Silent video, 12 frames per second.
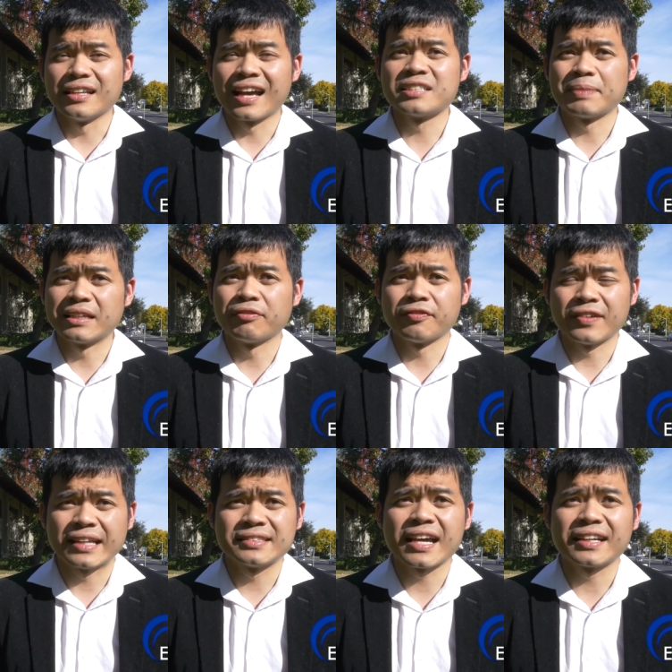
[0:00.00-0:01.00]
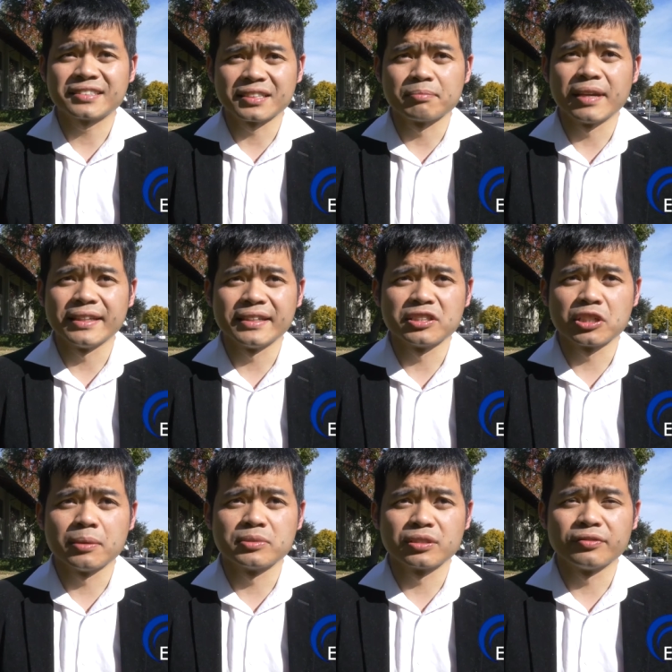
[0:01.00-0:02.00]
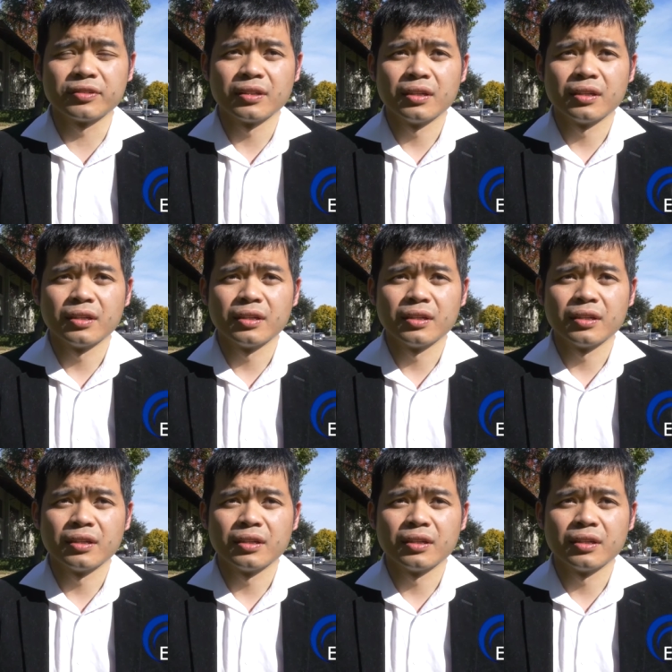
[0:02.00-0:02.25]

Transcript: has been a fantastic meeting in terms of